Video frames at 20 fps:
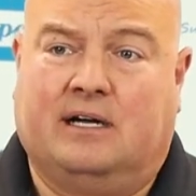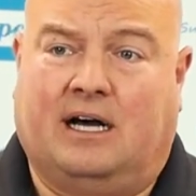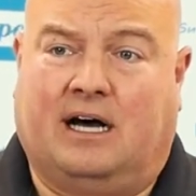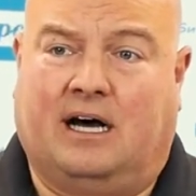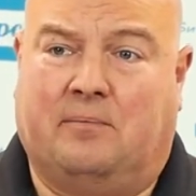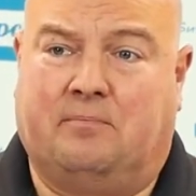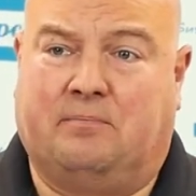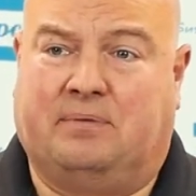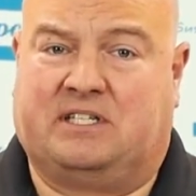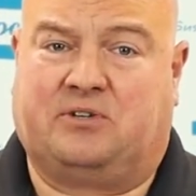
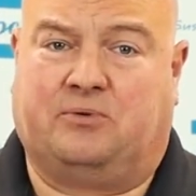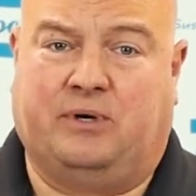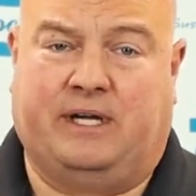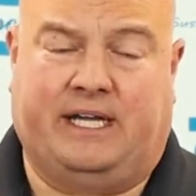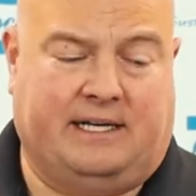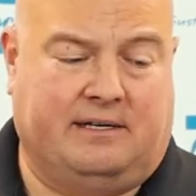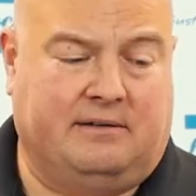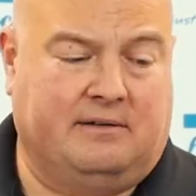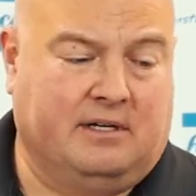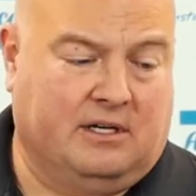uh,
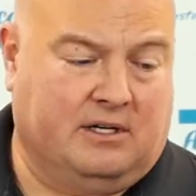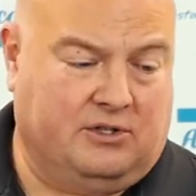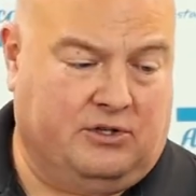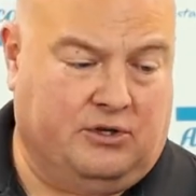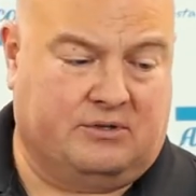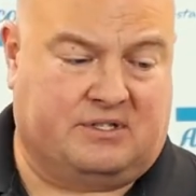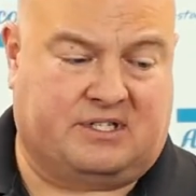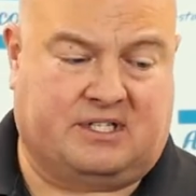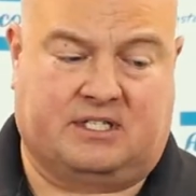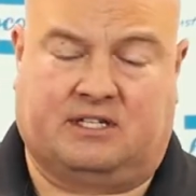between
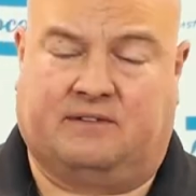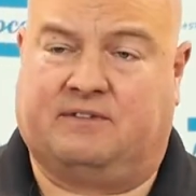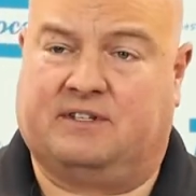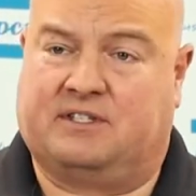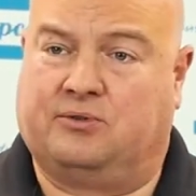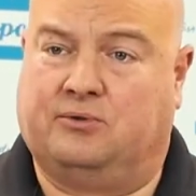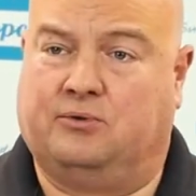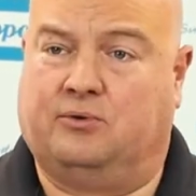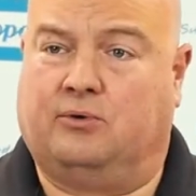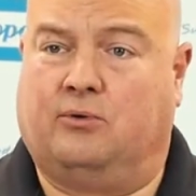uses of the
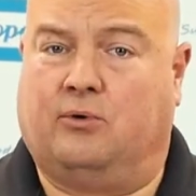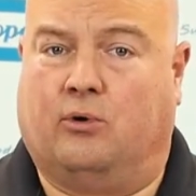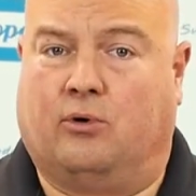tool,